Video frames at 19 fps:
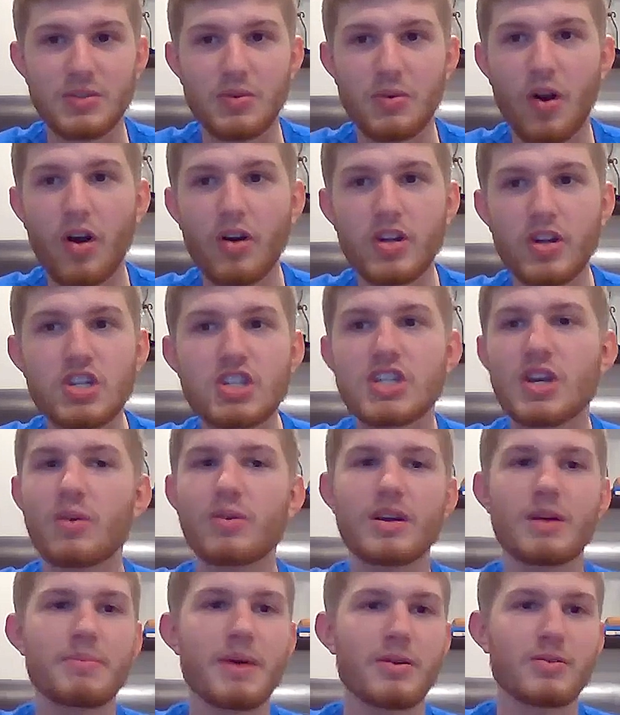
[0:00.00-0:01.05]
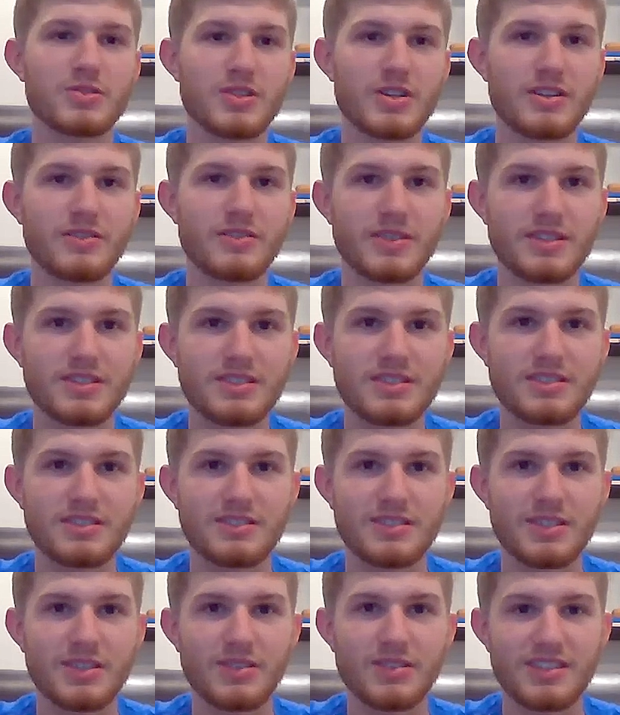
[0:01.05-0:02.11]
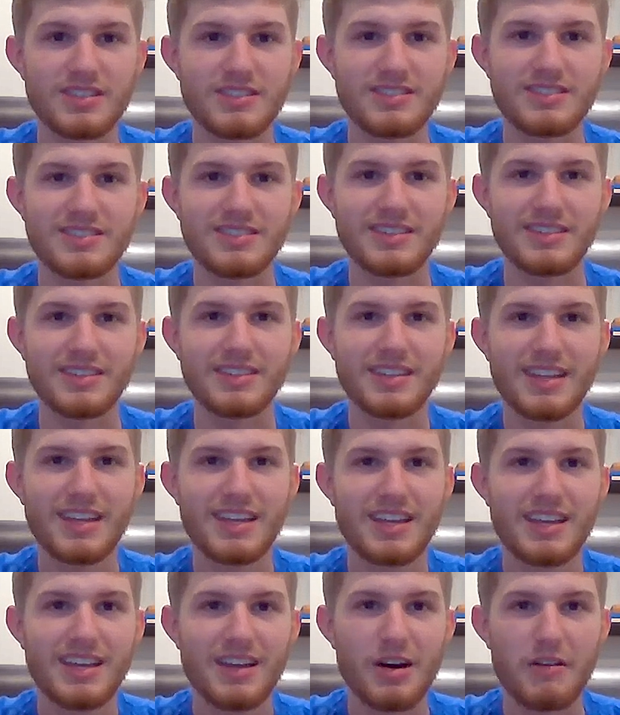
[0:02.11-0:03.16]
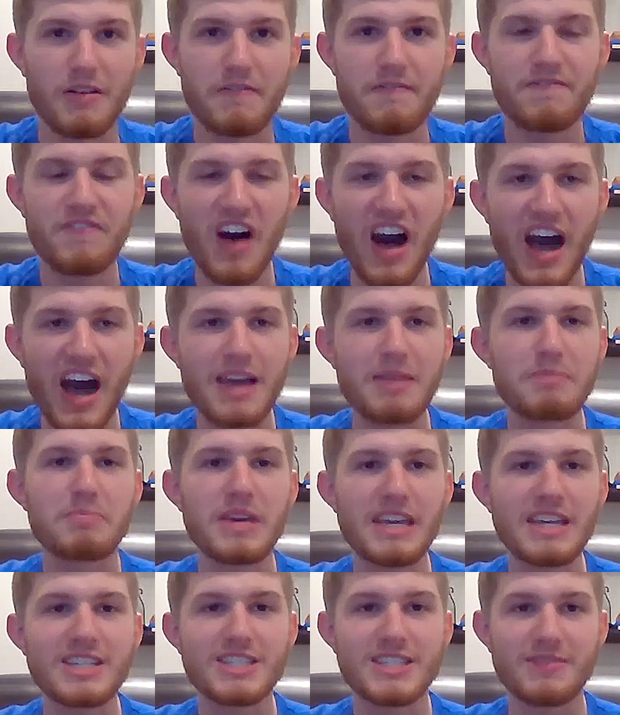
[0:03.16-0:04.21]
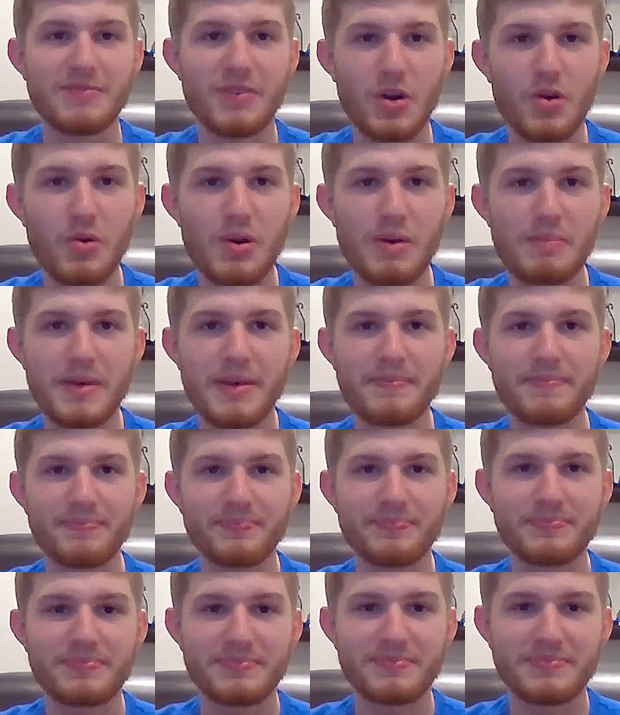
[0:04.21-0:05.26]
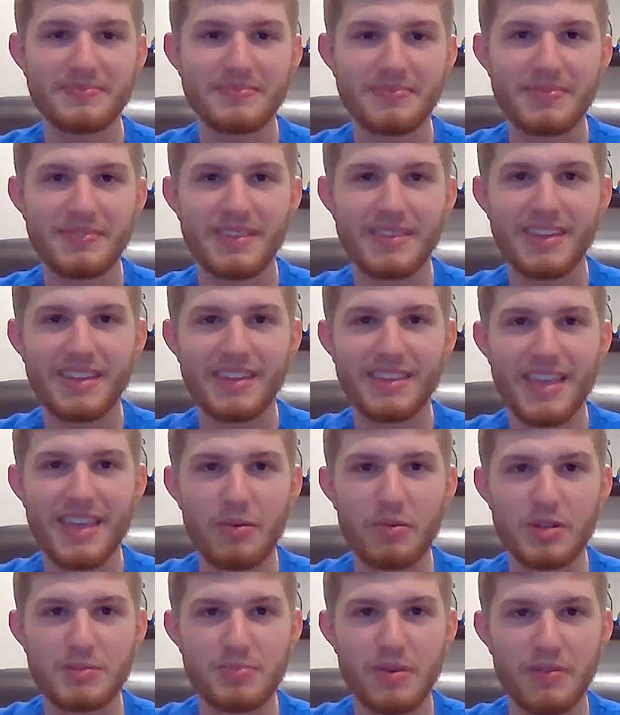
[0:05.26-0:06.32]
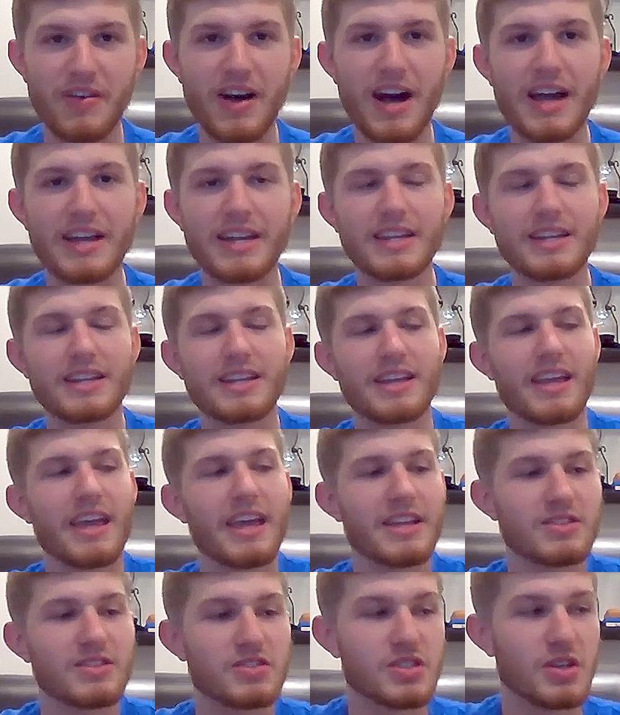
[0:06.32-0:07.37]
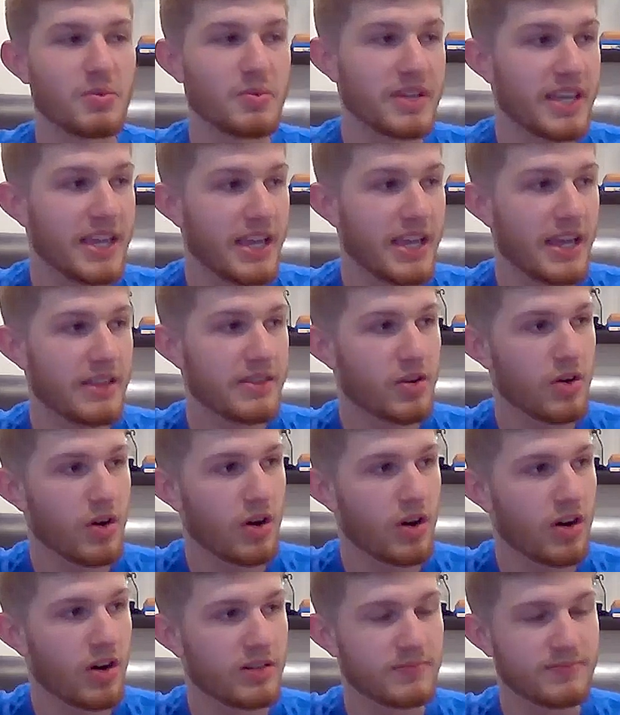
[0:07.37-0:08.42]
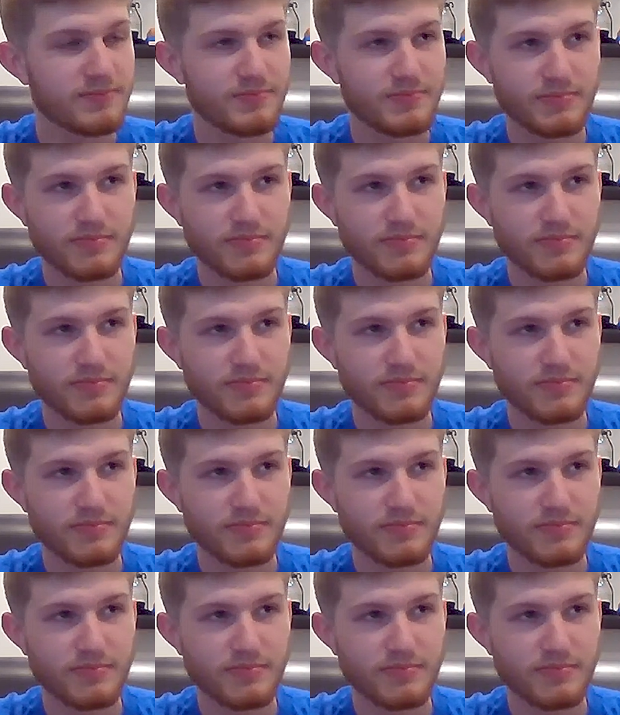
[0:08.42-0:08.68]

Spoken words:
So already showing up, I was nervous because, you know, this is a fine piece of equipment that was provided. And so we get in the car.